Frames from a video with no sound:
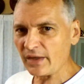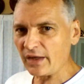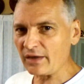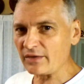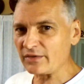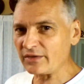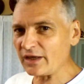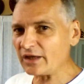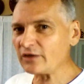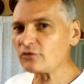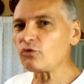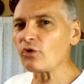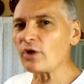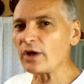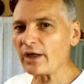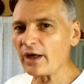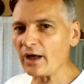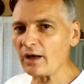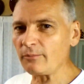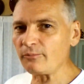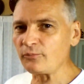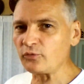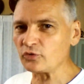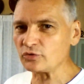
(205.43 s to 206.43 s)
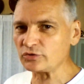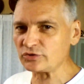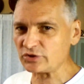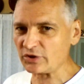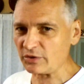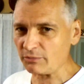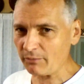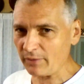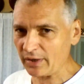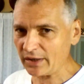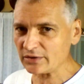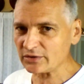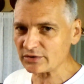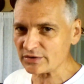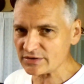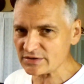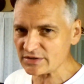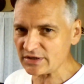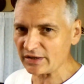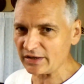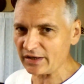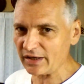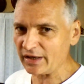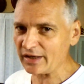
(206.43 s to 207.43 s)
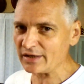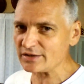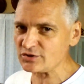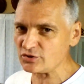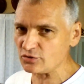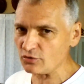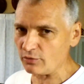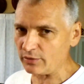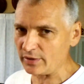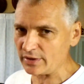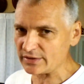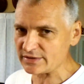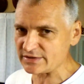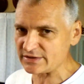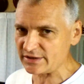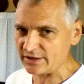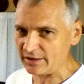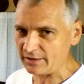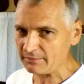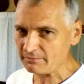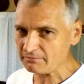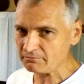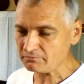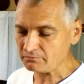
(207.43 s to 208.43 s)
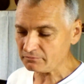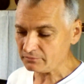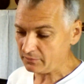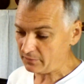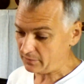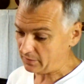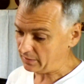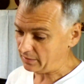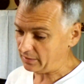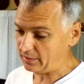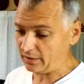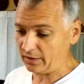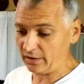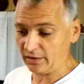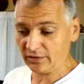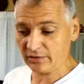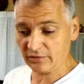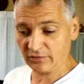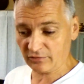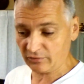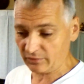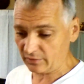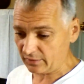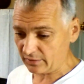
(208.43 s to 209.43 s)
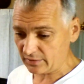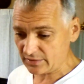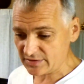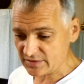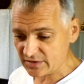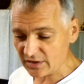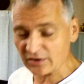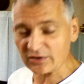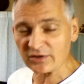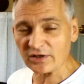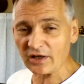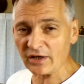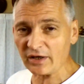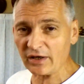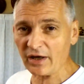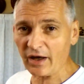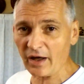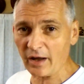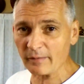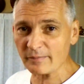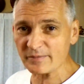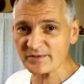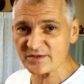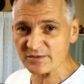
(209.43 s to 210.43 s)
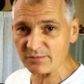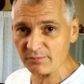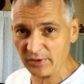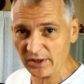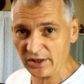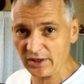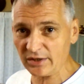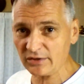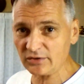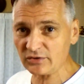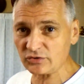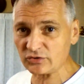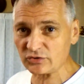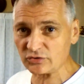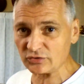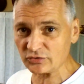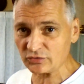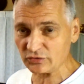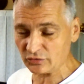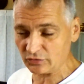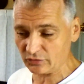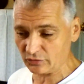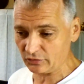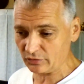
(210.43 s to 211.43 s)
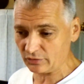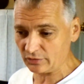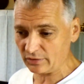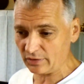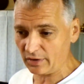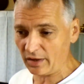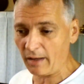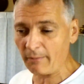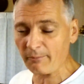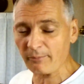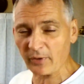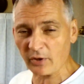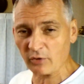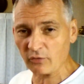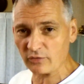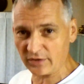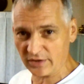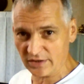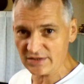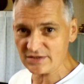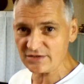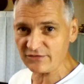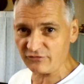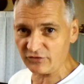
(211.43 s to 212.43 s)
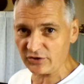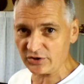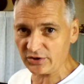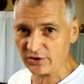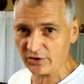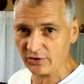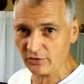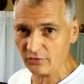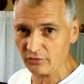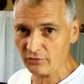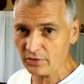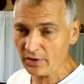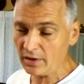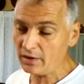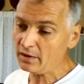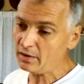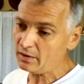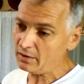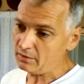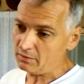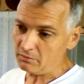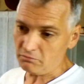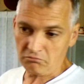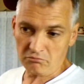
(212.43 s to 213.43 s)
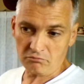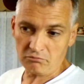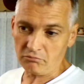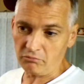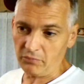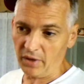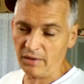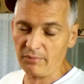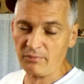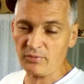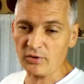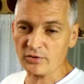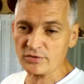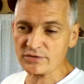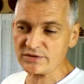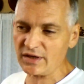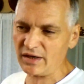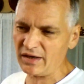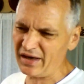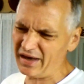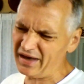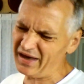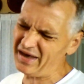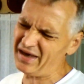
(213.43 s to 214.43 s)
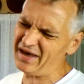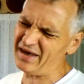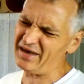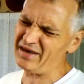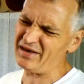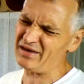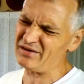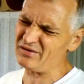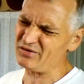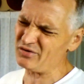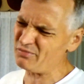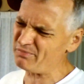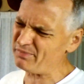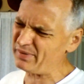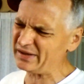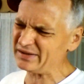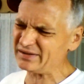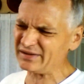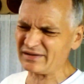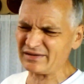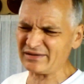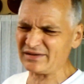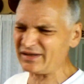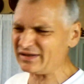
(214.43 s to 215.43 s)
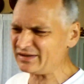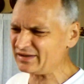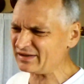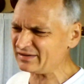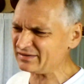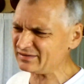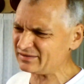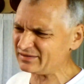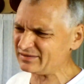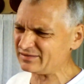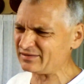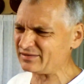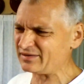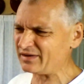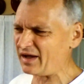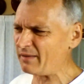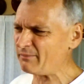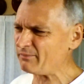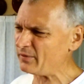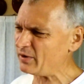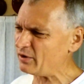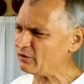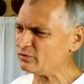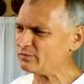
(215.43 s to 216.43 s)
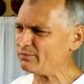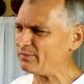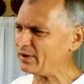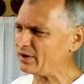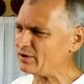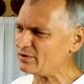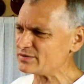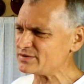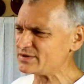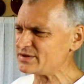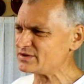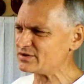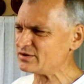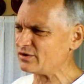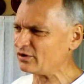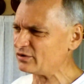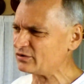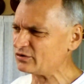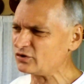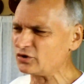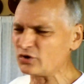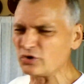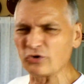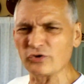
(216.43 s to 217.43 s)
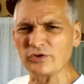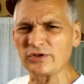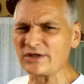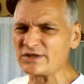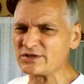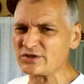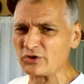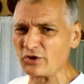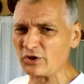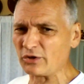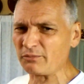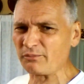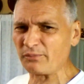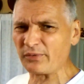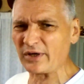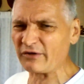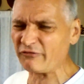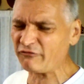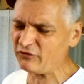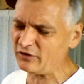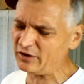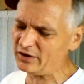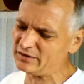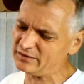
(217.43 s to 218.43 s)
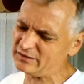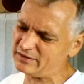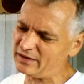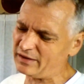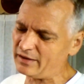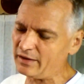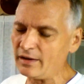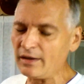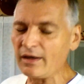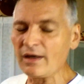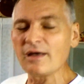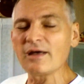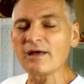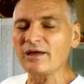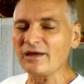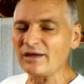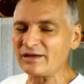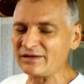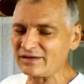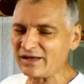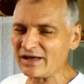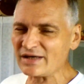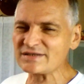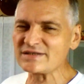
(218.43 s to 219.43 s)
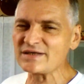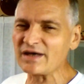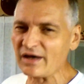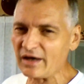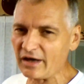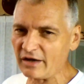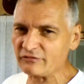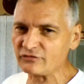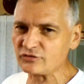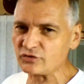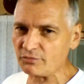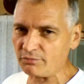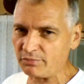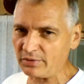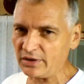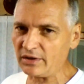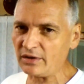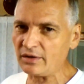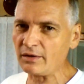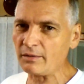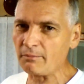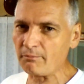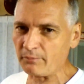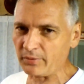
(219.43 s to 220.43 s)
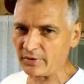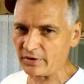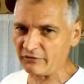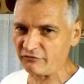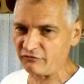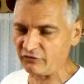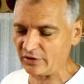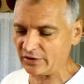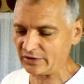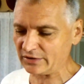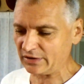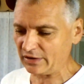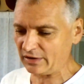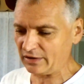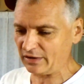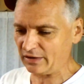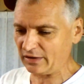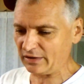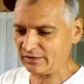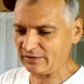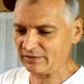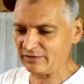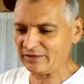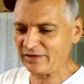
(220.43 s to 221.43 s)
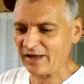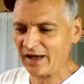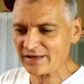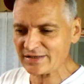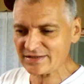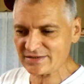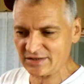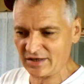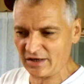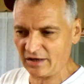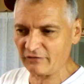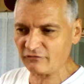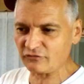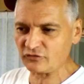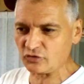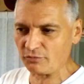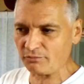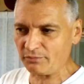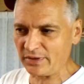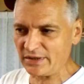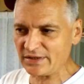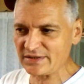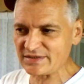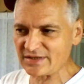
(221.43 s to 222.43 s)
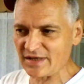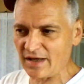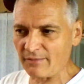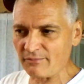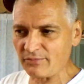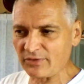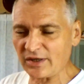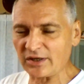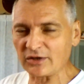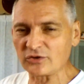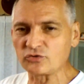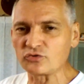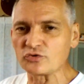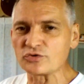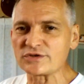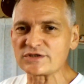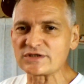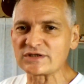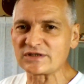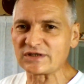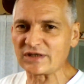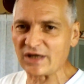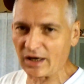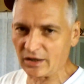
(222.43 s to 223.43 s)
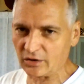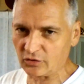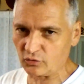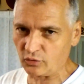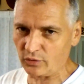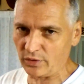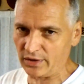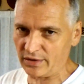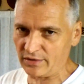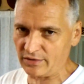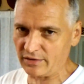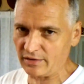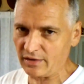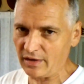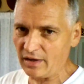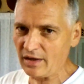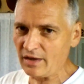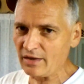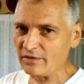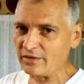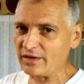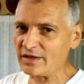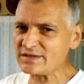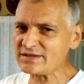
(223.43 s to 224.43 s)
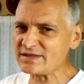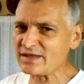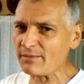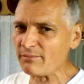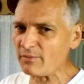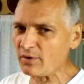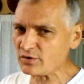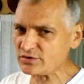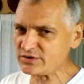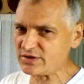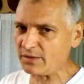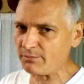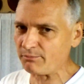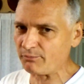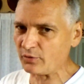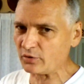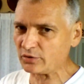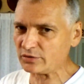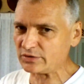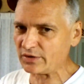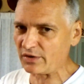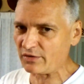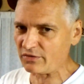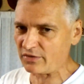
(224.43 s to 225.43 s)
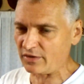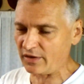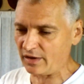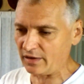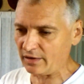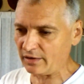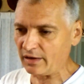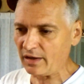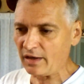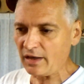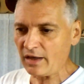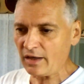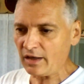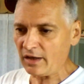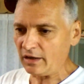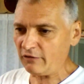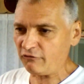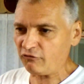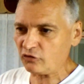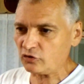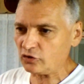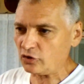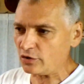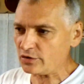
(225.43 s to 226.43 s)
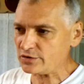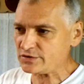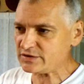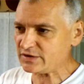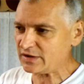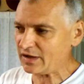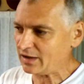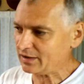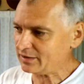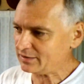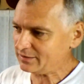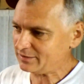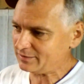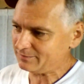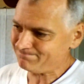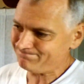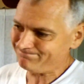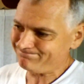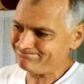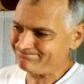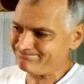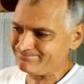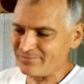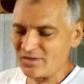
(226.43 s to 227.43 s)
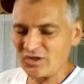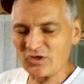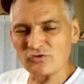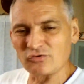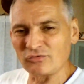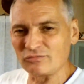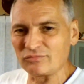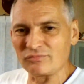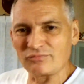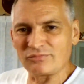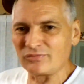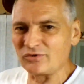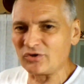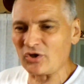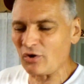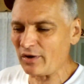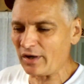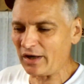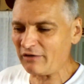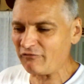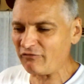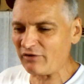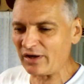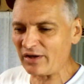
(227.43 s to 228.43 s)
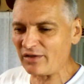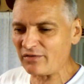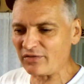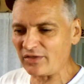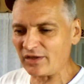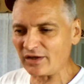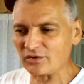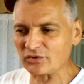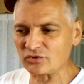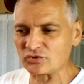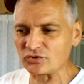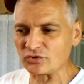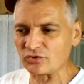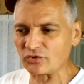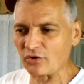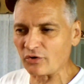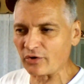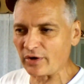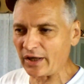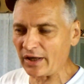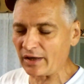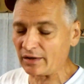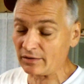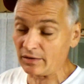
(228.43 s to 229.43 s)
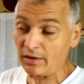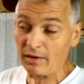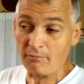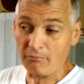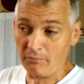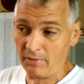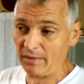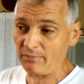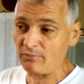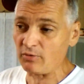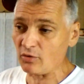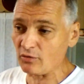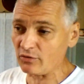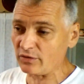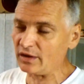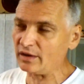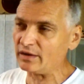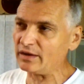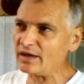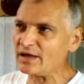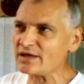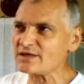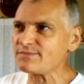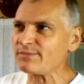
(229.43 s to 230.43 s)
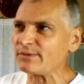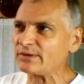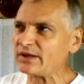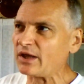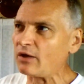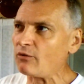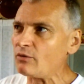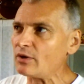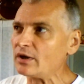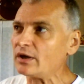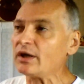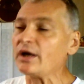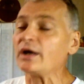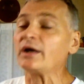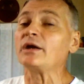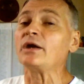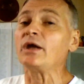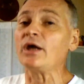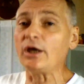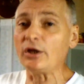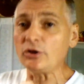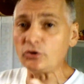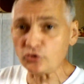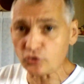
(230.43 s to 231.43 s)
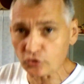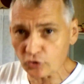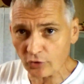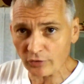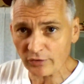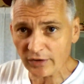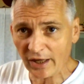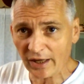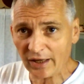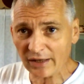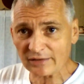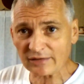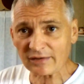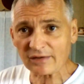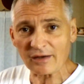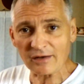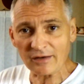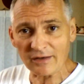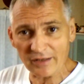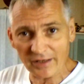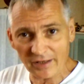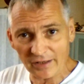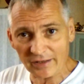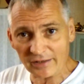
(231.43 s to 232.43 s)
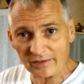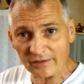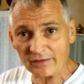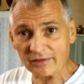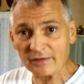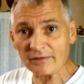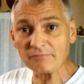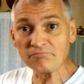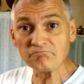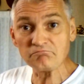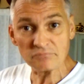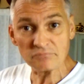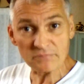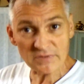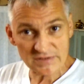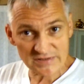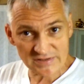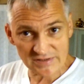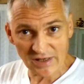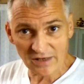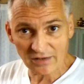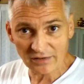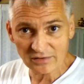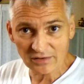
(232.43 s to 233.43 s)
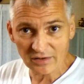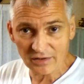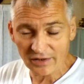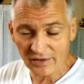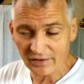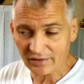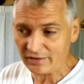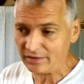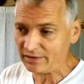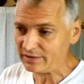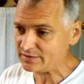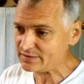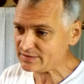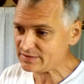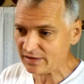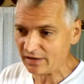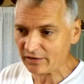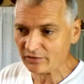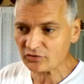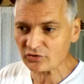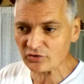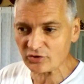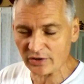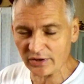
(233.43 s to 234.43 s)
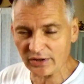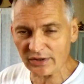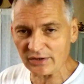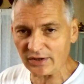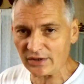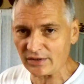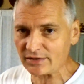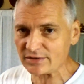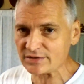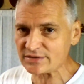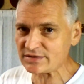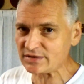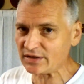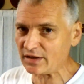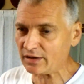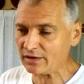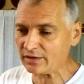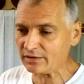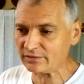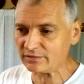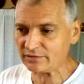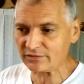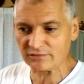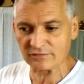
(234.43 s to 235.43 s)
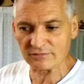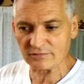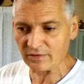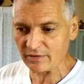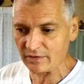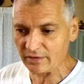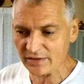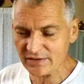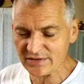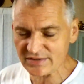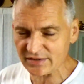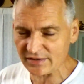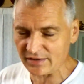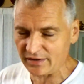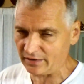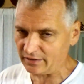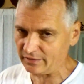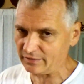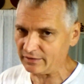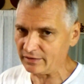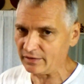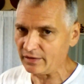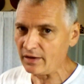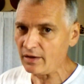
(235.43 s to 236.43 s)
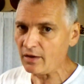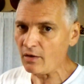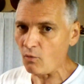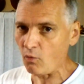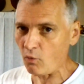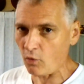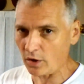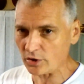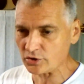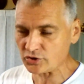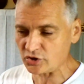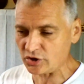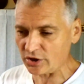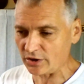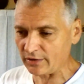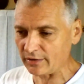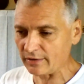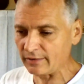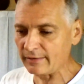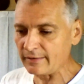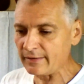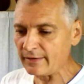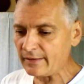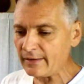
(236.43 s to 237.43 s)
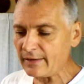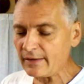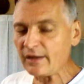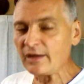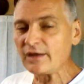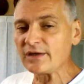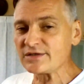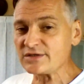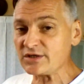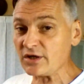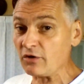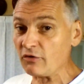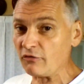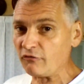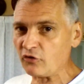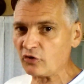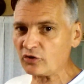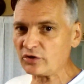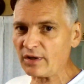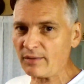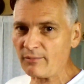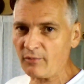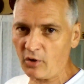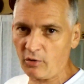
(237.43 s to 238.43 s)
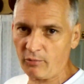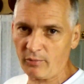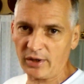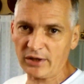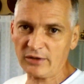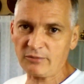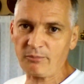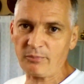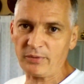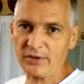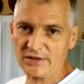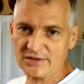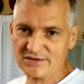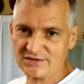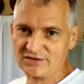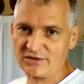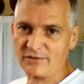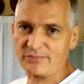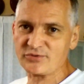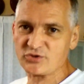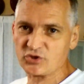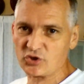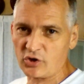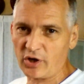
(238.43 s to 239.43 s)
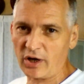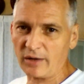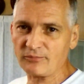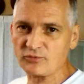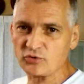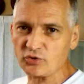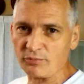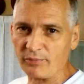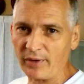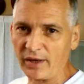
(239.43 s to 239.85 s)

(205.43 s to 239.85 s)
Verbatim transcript: and that will help you tremendously, as you will see. It certainly helps me to upload this video. Maybe you say, hey, you better didn't upload because it's not good, it's not perfect. Uh, it doesn't have to be perfect. It does have to be something to start with. That's the most important thing. If you don't start, you don't have anything to correct. Maybe you think, yes, but I will learn. Do that. Learn. Start learning. Start reading. Start listening, watching. So for the moment, please subscribe to